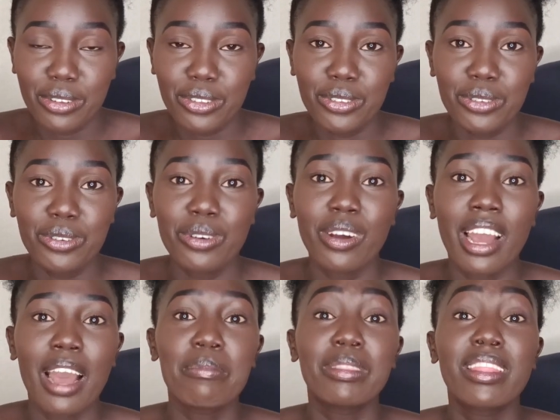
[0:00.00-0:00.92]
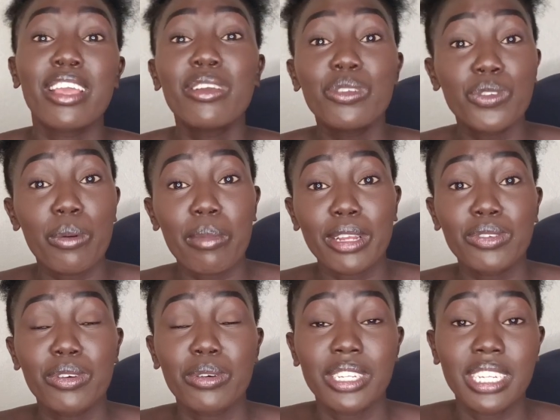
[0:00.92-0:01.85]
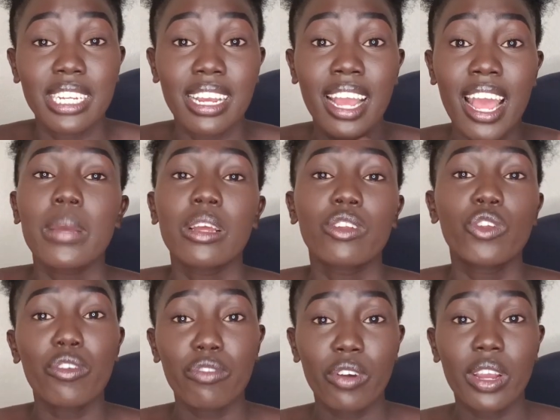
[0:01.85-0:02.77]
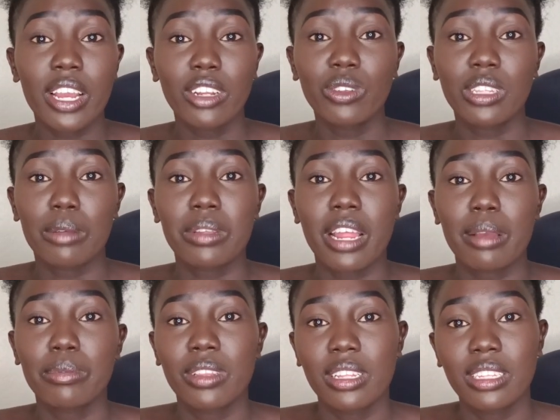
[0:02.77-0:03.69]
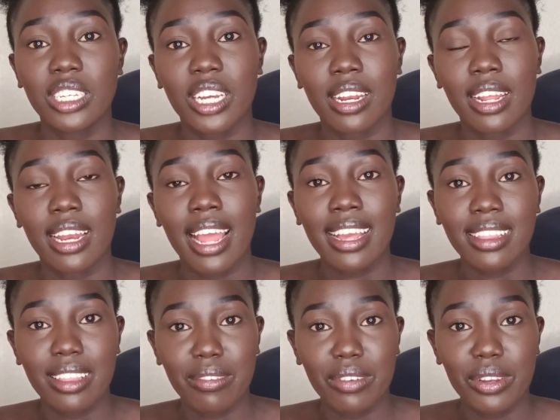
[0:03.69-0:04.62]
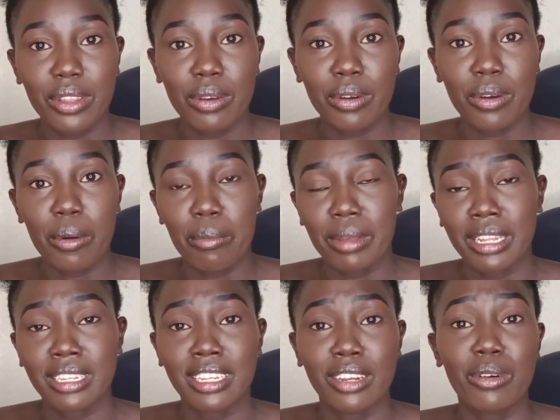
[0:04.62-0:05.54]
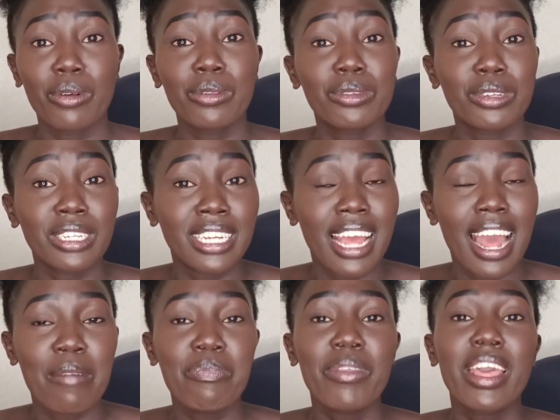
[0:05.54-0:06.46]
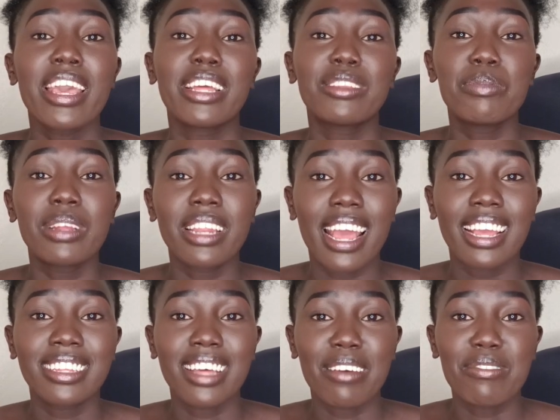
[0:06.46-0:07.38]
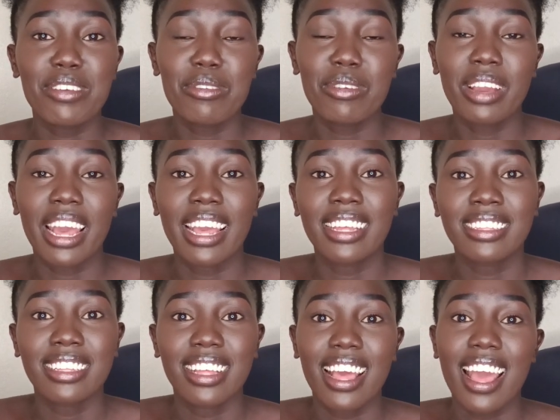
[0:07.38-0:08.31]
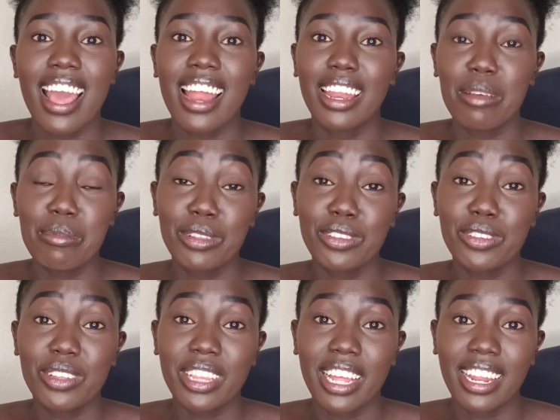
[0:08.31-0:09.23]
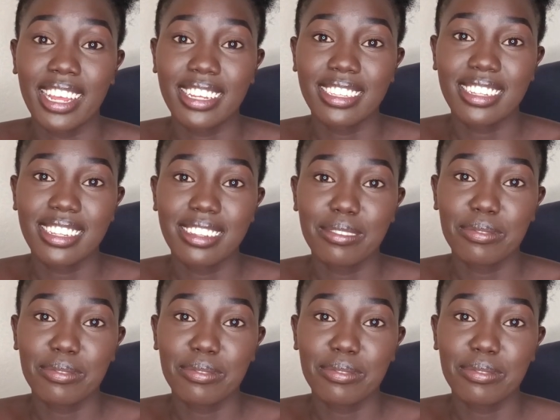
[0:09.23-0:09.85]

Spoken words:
So thank you so much for watching. Don't forget to subscribe to this channel, like the video, comment, and also share. It's been nice having you guys. Let me see you in the next.